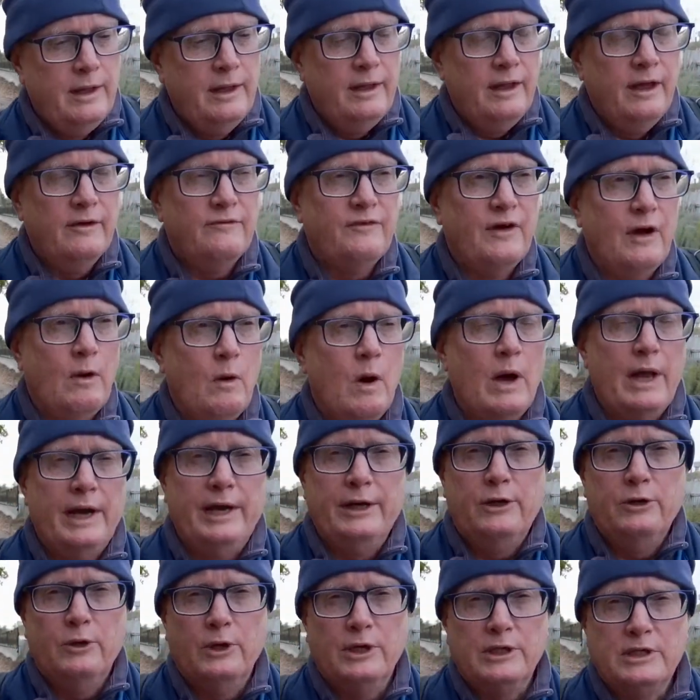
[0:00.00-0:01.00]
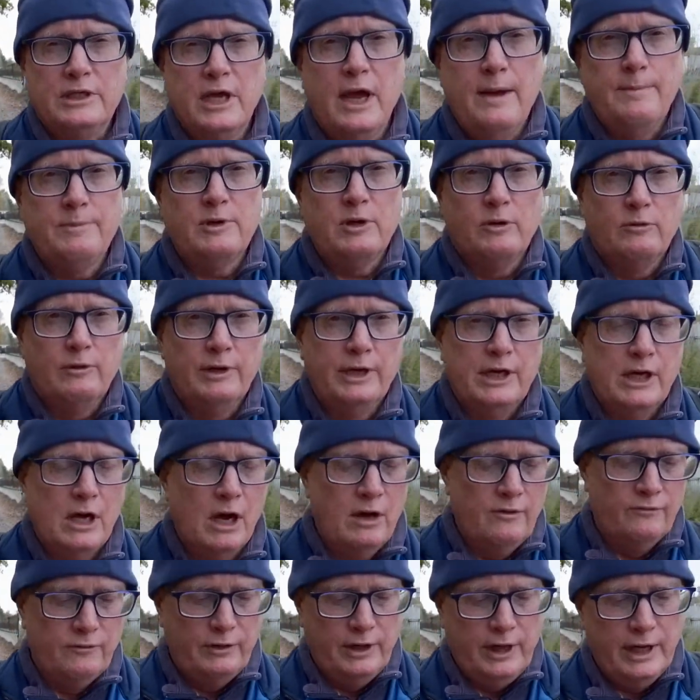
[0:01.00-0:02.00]
If I wanted to attempt a
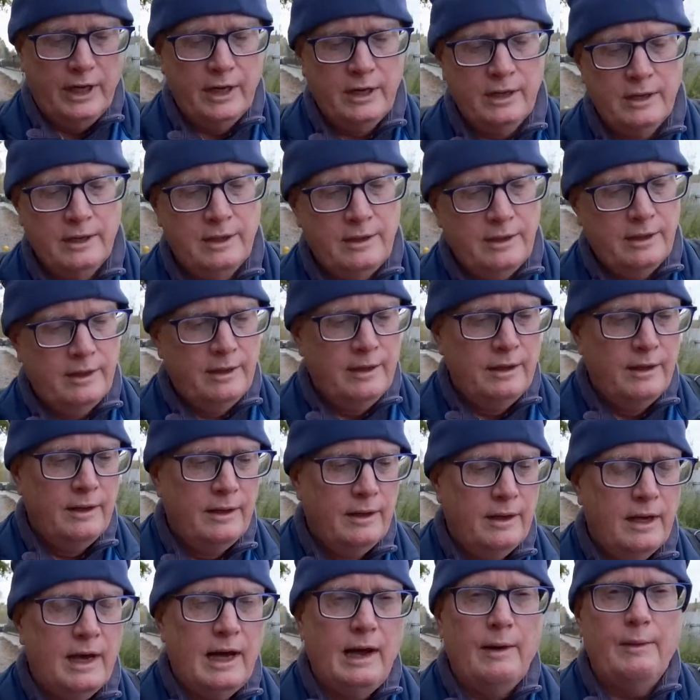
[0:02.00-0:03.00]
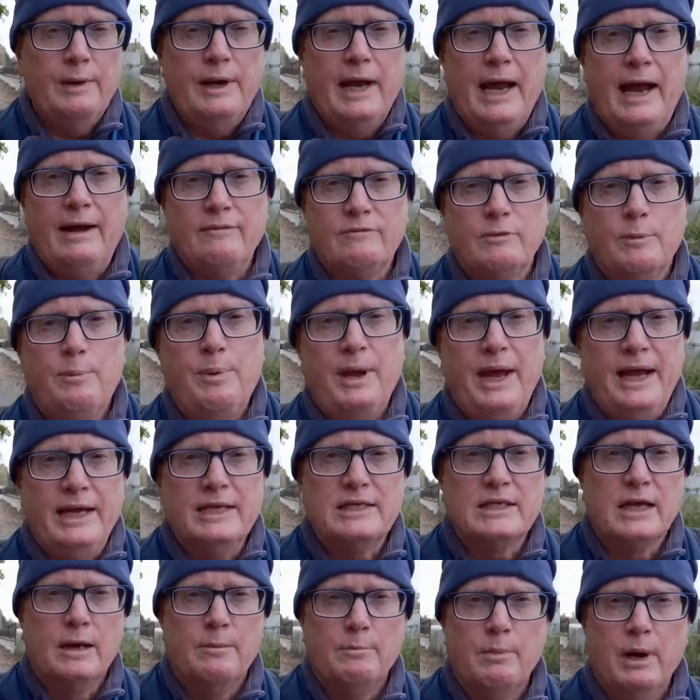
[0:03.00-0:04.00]
recovery, I would have to pay
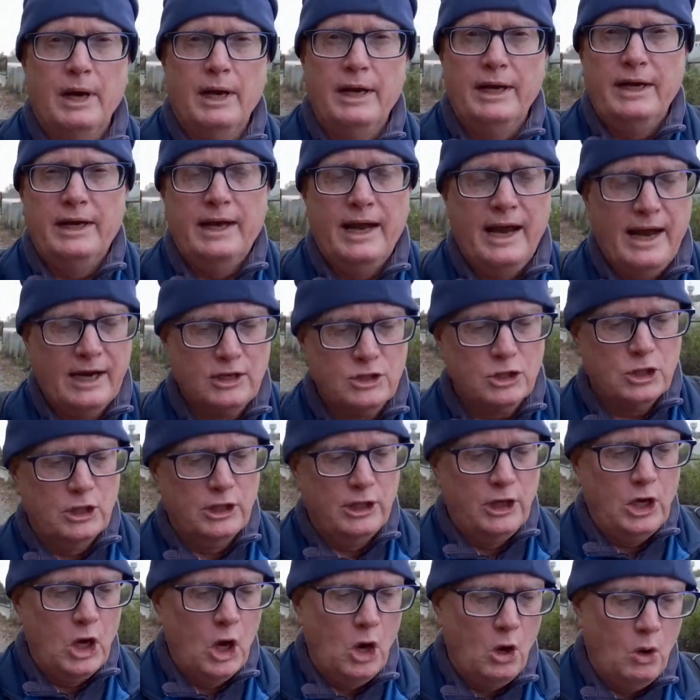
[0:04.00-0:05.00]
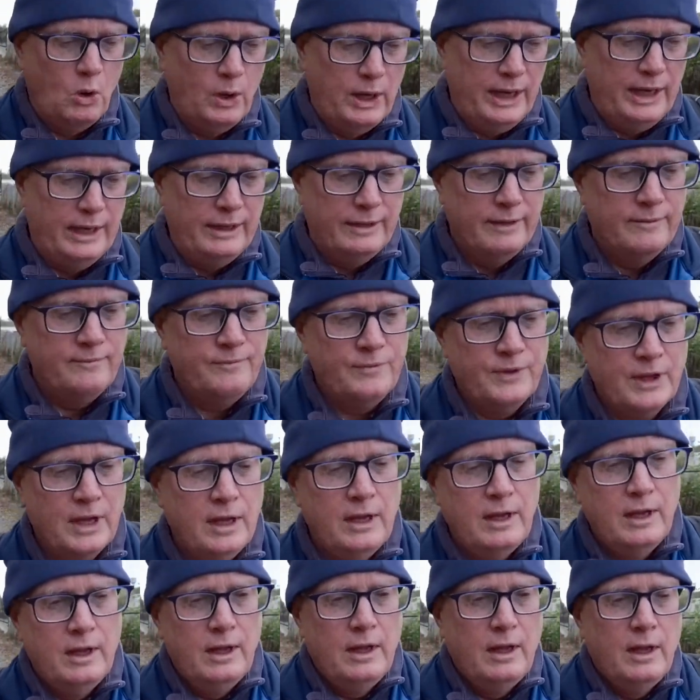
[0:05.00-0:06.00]
somebody to actually go in
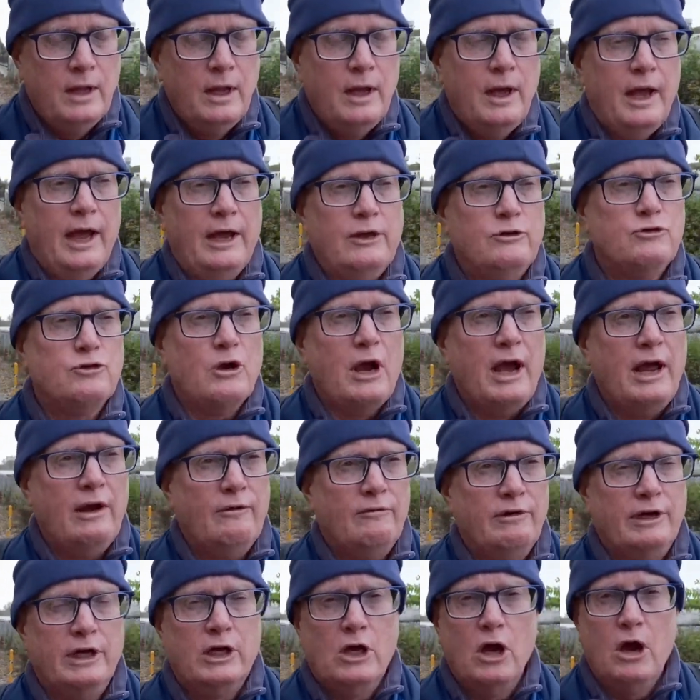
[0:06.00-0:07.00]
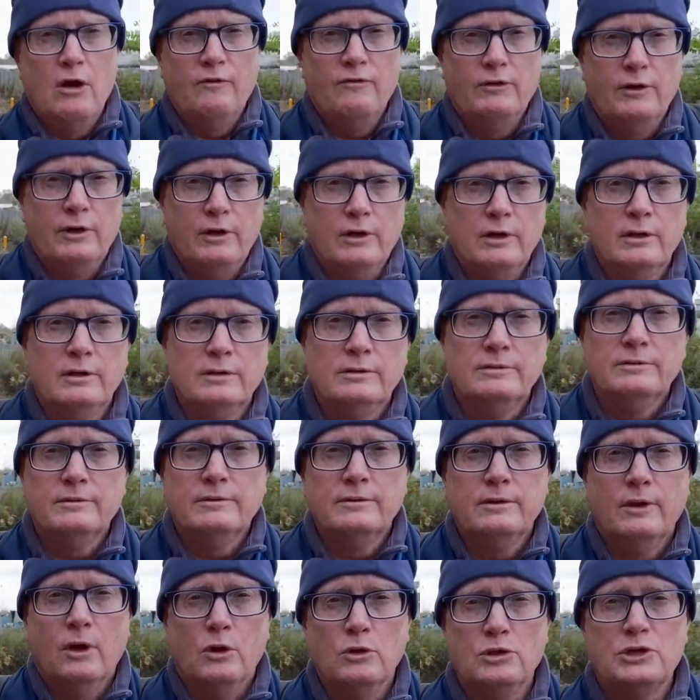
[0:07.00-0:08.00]
and try to recover
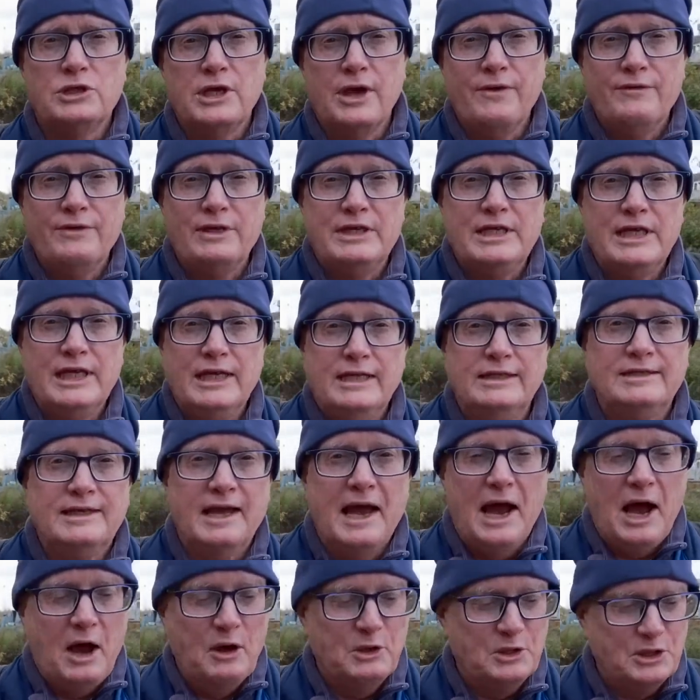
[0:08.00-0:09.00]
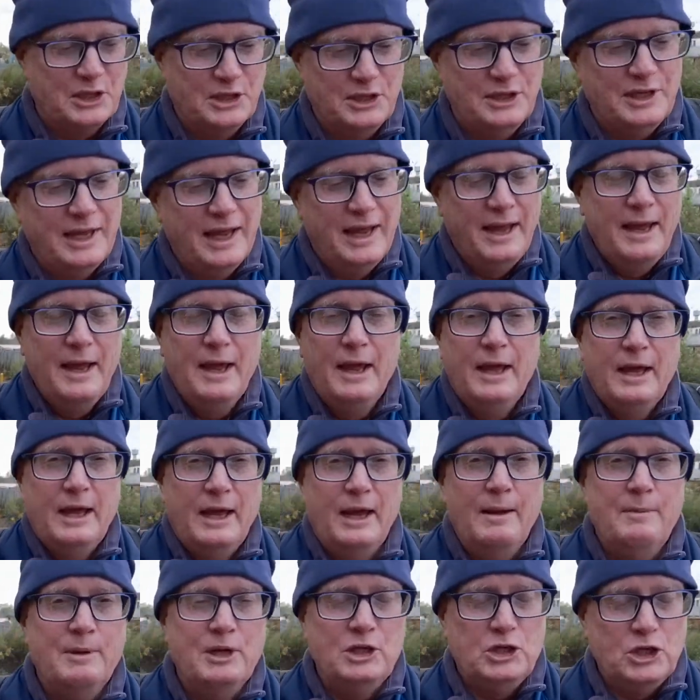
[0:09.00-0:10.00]
those 17,000
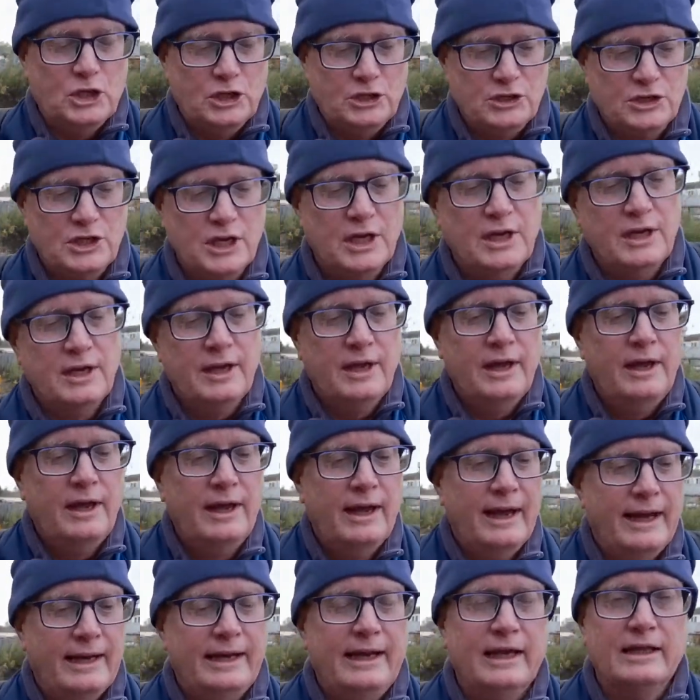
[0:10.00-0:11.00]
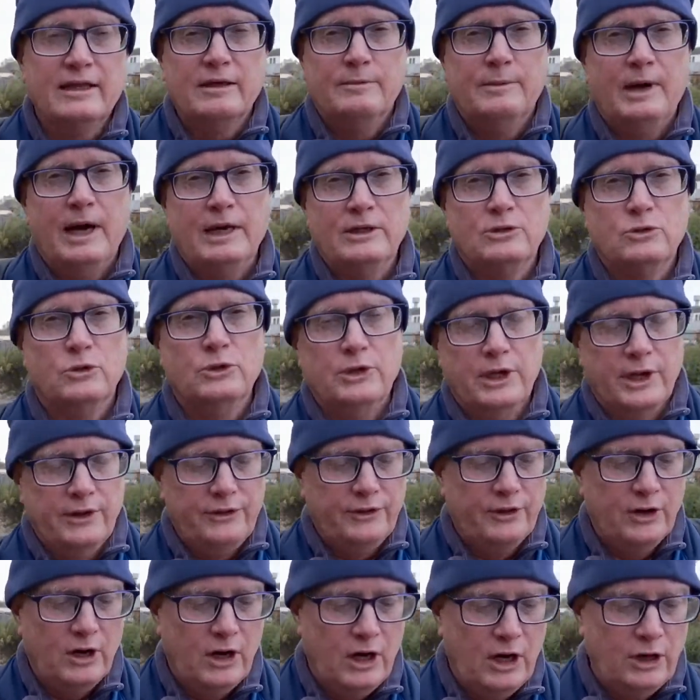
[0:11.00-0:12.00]
images and get them onto
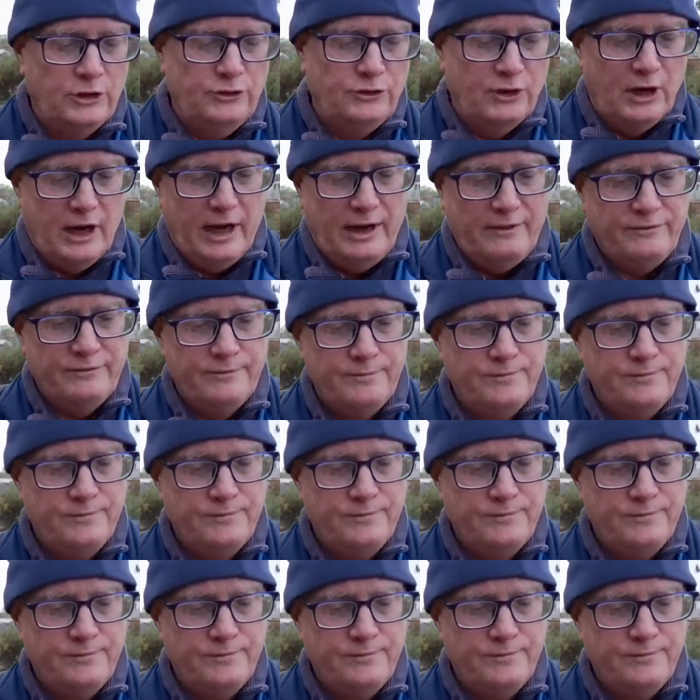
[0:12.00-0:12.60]
another hard drive.